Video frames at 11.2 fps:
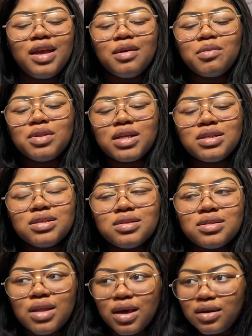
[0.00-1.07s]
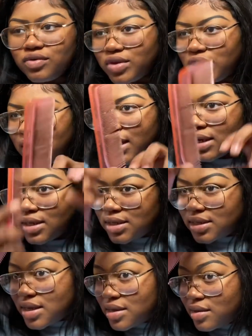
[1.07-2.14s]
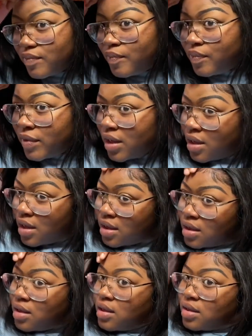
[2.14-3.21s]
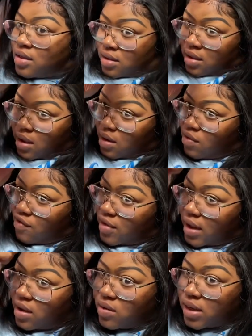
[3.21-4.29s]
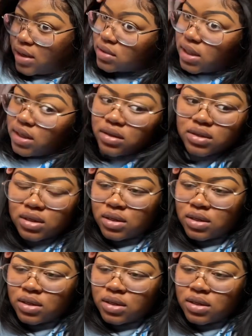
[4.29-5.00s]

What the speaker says: but that's just like really 90s, and I don't feel like going downstairs.